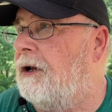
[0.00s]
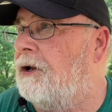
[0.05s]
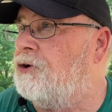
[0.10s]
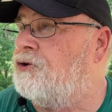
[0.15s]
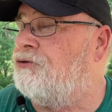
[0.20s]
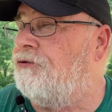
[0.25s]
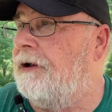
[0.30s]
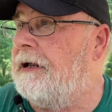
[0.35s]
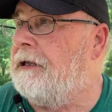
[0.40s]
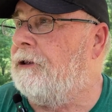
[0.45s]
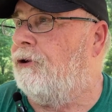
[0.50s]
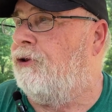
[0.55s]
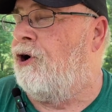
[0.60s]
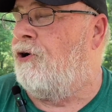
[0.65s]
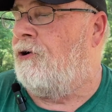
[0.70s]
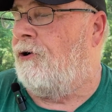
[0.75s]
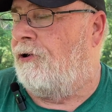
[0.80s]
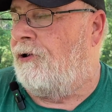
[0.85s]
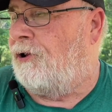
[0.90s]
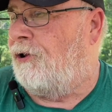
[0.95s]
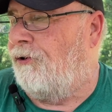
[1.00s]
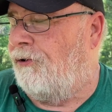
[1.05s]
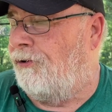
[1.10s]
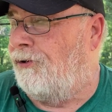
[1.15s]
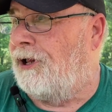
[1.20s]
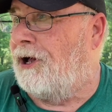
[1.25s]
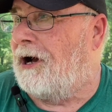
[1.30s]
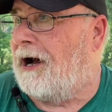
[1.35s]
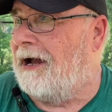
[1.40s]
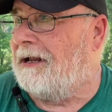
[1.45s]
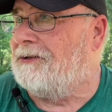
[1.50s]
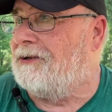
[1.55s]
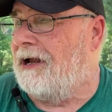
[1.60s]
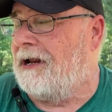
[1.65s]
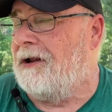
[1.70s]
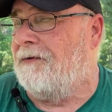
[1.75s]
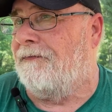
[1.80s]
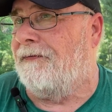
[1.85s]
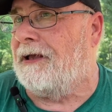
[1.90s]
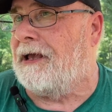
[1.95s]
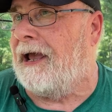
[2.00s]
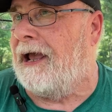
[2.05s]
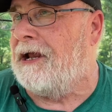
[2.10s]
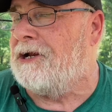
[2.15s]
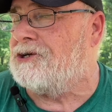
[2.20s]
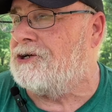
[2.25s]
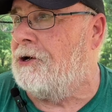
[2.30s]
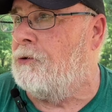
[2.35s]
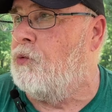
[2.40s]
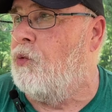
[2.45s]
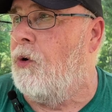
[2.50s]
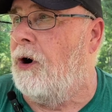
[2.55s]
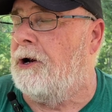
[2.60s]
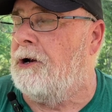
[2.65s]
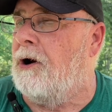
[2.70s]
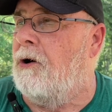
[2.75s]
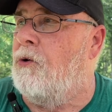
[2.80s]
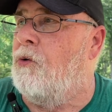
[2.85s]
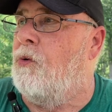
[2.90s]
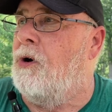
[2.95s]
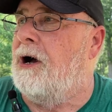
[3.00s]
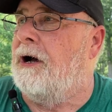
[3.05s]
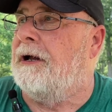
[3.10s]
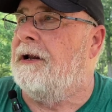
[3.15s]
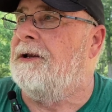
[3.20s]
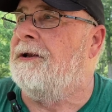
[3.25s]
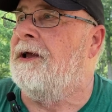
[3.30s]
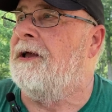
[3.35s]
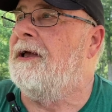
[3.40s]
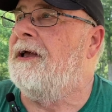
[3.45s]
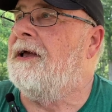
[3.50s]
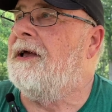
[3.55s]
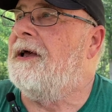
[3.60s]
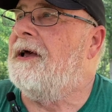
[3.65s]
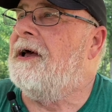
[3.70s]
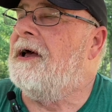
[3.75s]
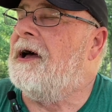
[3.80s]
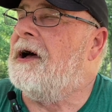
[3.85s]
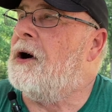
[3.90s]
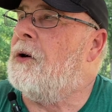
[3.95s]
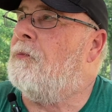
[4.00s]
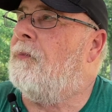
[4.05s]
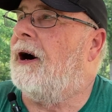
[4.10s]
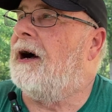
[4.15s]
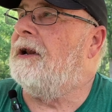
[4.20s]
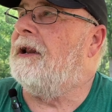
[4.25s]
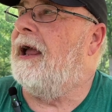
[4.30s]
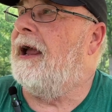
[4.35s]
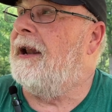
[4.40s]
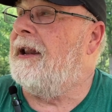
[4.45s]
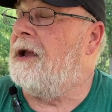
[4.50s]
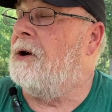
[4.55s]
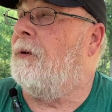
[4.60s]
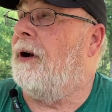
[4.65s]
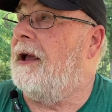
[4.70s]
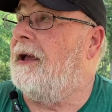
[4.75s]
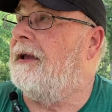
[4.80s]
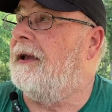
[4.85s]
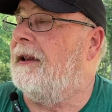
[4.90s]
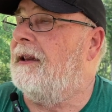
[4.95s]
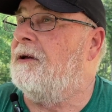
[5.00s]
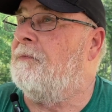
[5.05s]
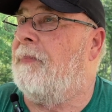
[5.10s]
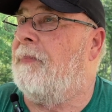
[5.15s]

tree identification 101. But anyway, getting